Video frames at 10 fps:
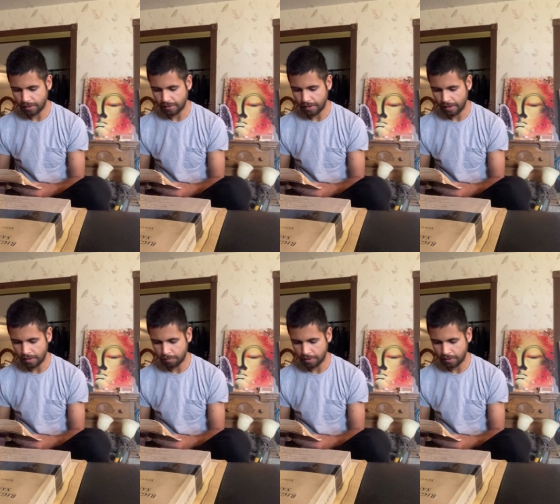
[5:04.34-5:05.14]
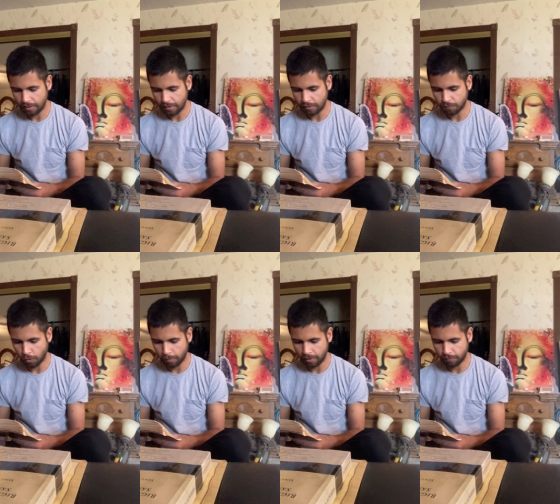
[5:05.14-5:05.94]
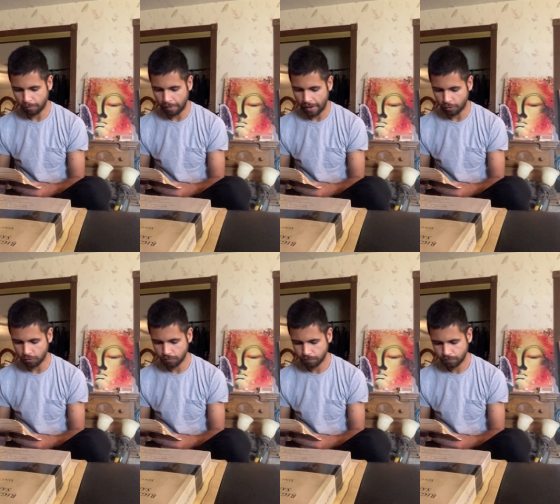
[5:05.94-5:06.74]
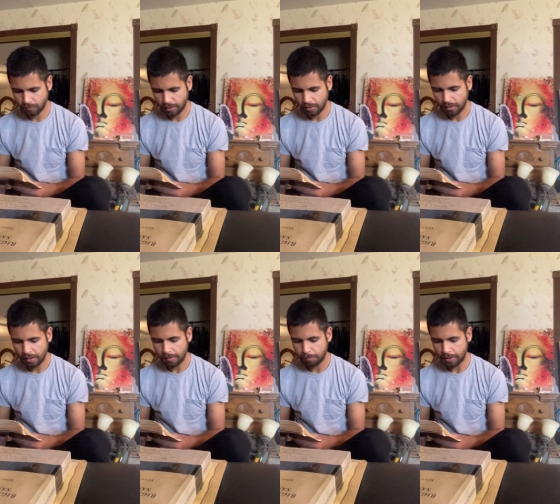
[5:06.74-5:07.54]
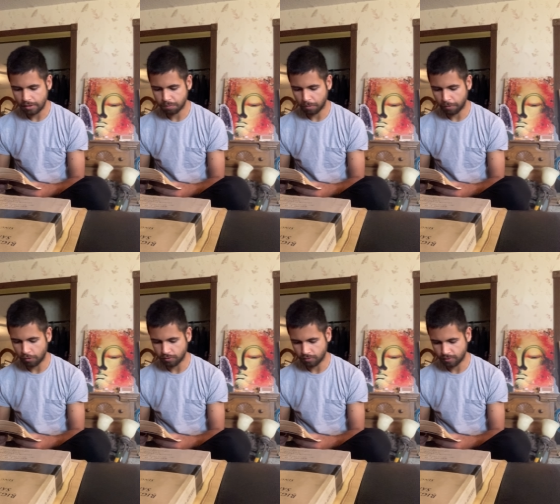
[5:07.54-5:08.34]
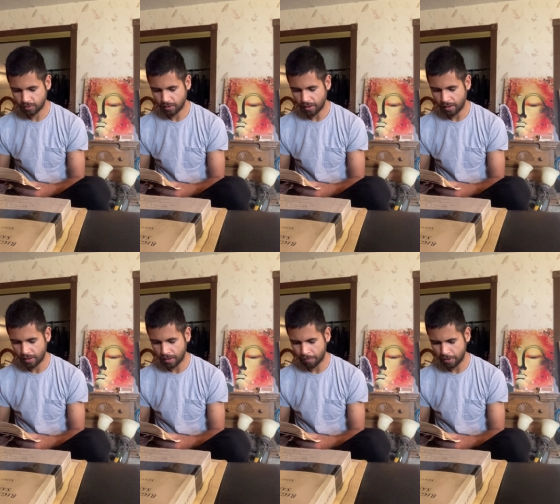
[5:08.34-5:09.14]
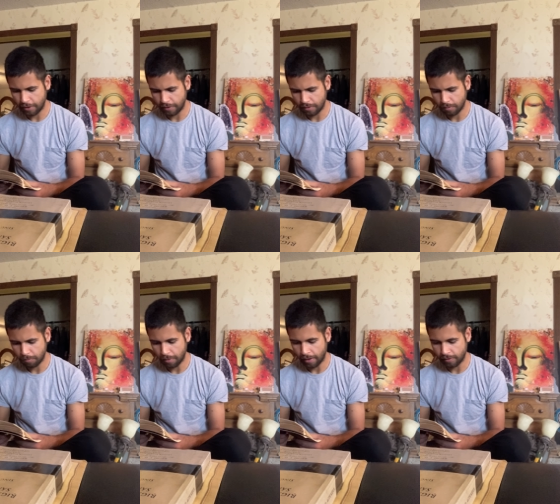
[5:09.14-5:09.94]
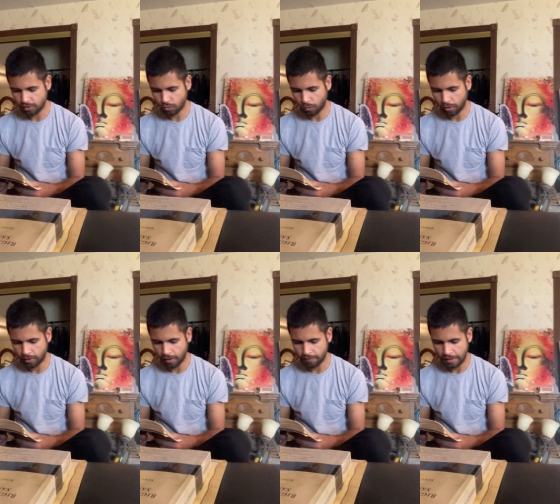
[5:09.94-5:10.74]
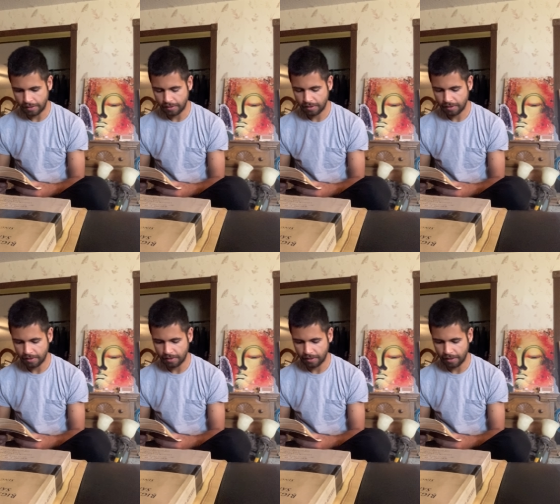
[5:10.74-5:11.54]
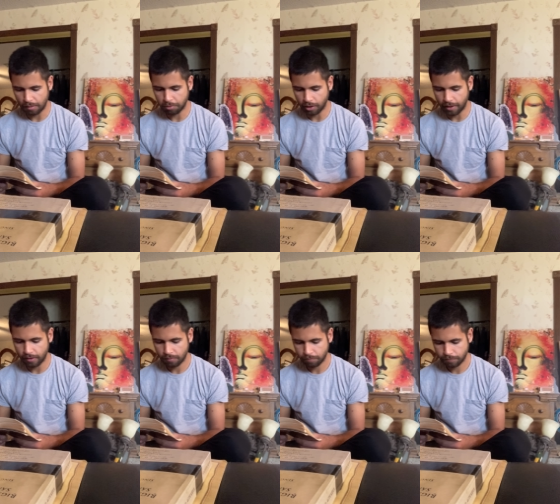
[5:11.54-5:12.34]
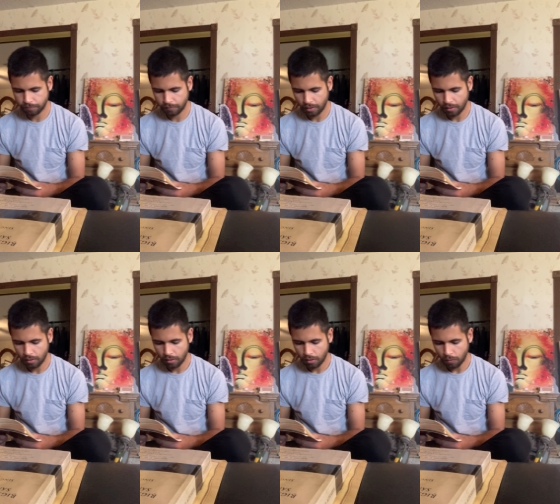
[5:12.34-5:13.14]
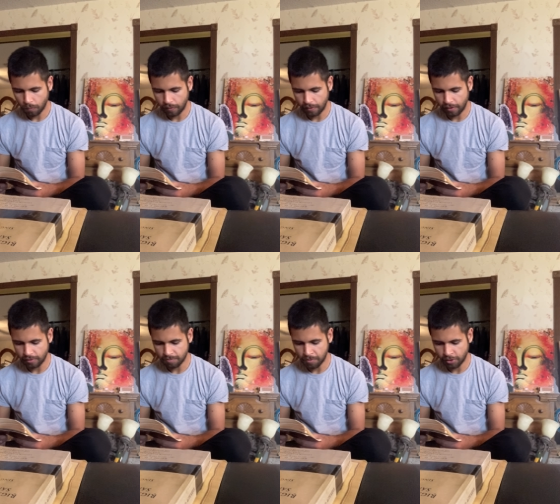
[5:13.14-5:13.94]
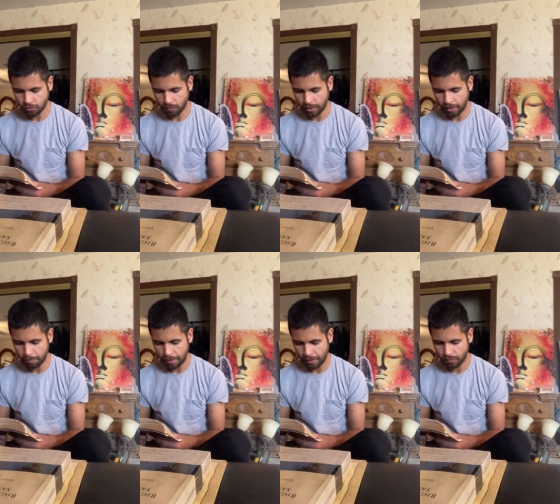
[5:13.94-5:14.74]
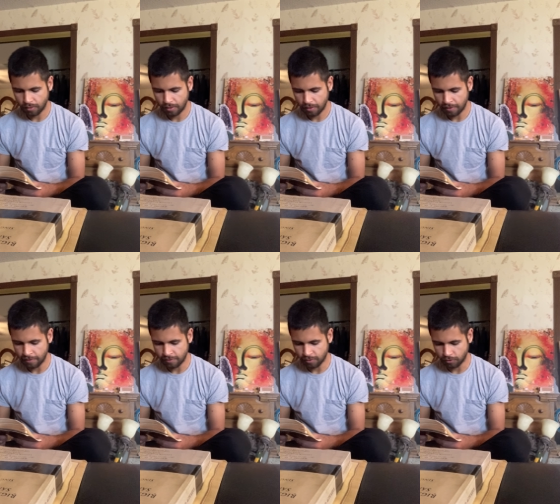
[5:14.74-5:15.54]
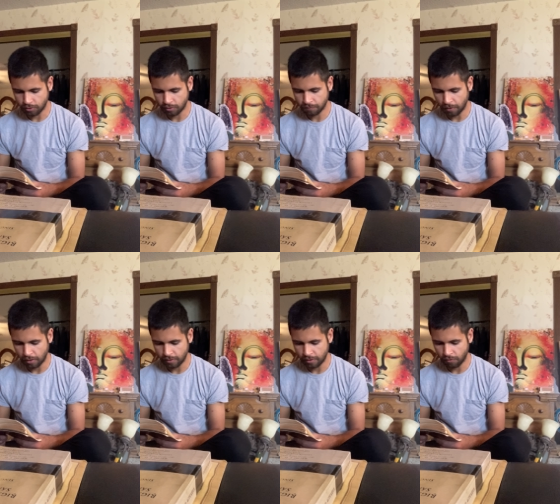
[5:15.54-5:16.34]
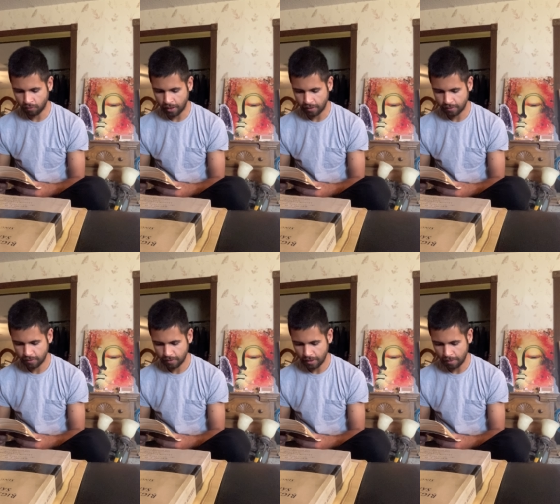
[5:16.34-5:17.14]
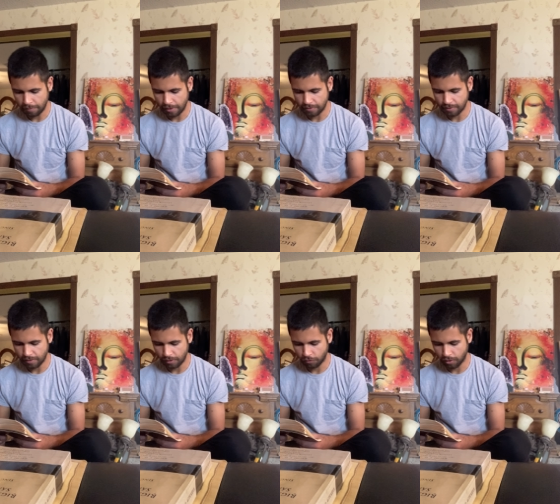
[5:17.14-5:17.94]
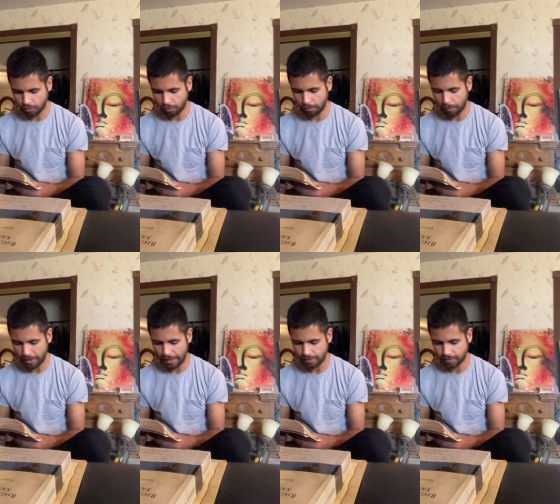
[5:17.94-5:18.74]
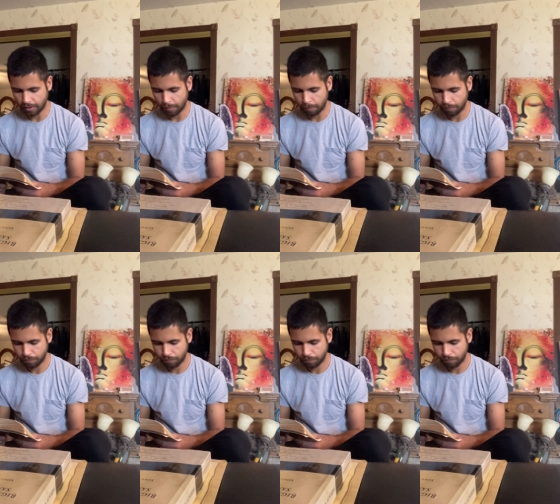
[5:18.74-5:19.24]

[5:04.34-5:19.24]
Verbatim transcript: that the enemy is forming for battle. Peace proposals, unaccompanied by a sworn covenant, indicate a plot. When there is much running about and the soldiers fall into rank, it means that the critical moment has come.